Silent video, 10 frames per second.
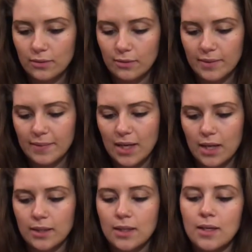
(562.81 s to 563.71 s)
or maybe
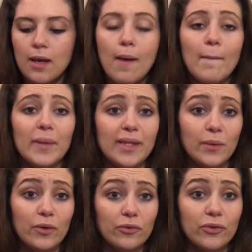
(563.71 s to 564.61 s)
not, but they
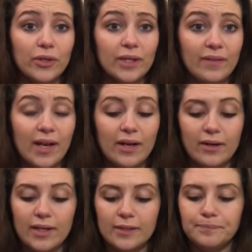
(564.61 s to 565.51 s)
were over in that
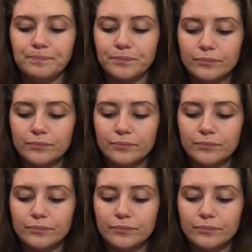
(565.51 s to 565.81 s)
area.